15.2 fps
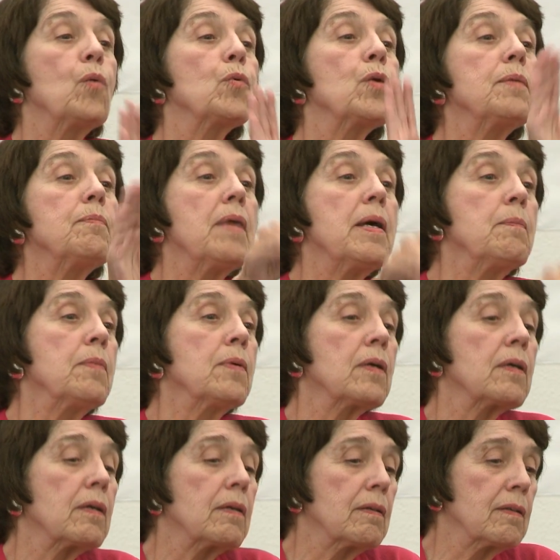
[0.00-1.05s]

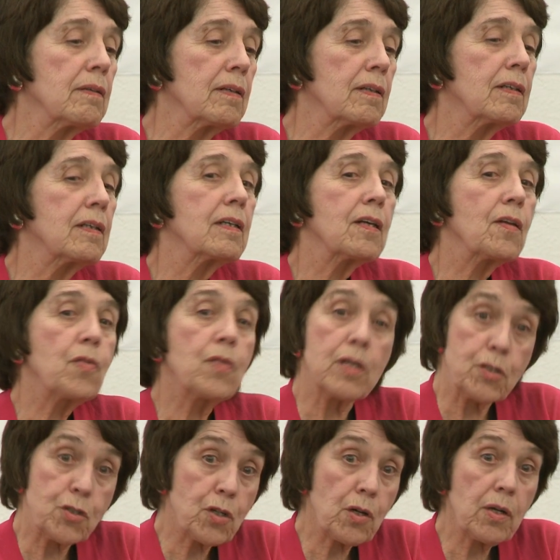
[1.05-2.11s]
Remember the
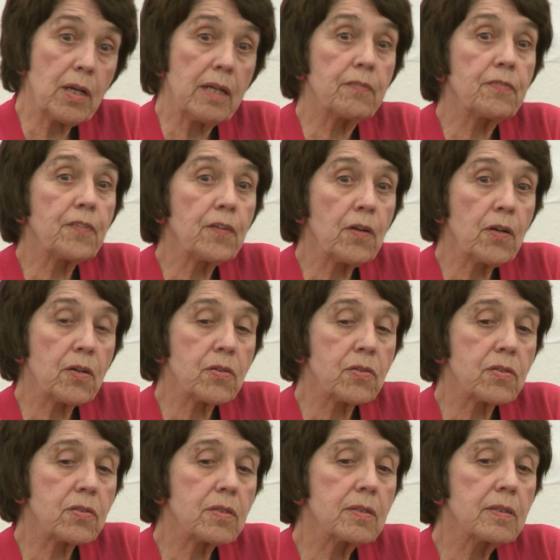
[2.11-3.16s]
journey
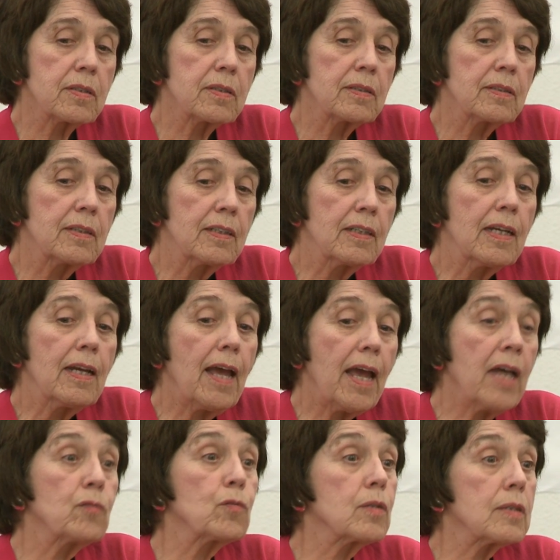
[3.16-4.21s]
first,
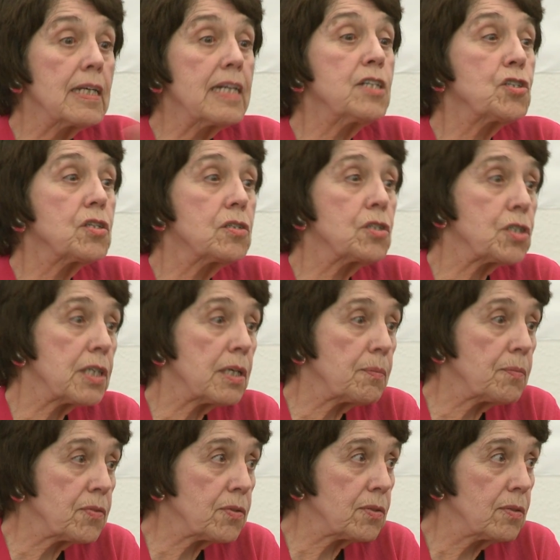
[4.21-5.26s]
and
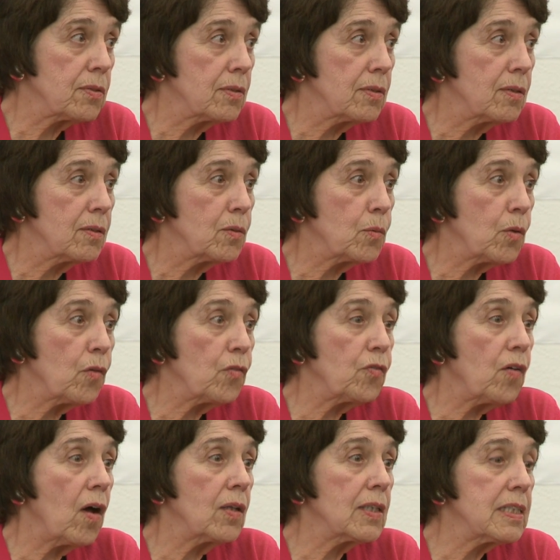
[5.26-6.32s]
relationships will
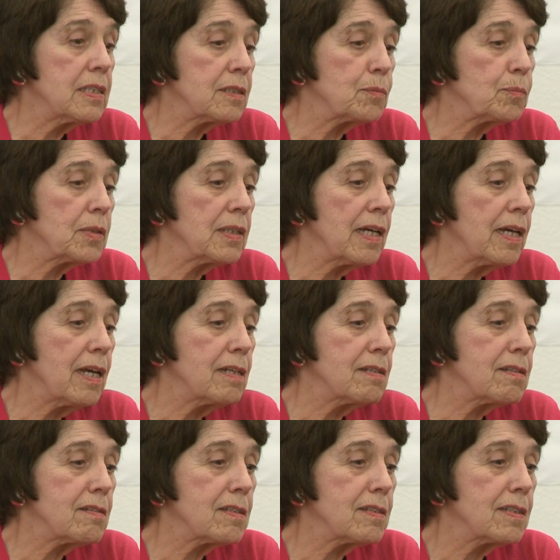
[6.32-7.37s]
fall into
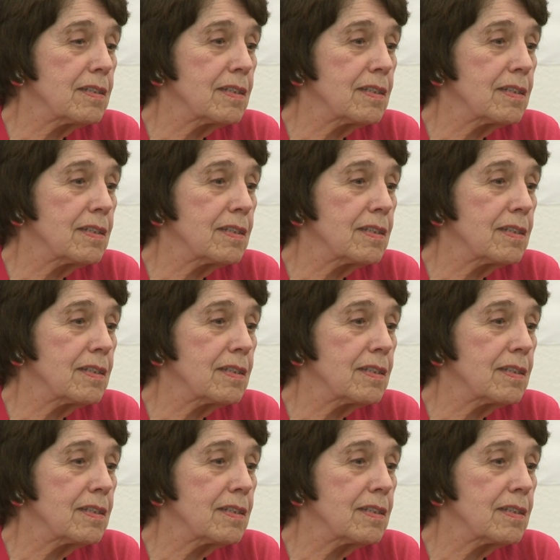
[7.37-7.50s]
place.